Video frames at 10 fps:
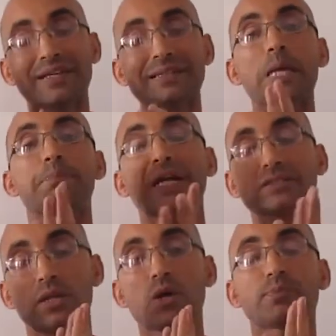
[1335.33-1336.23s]
like the
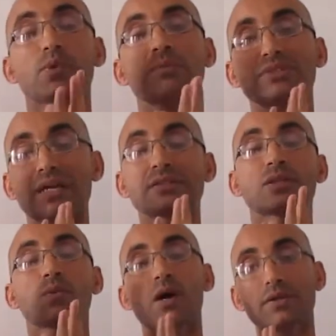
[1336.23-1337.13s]
epics, long poems, and
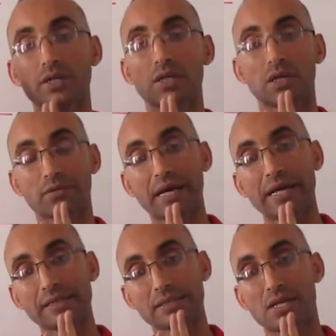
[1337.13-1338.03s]
so on, all
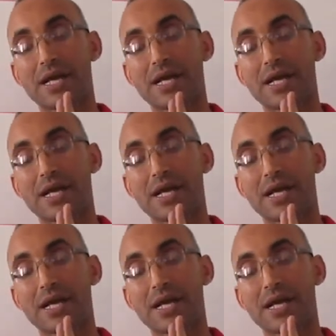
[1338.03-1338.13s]
right,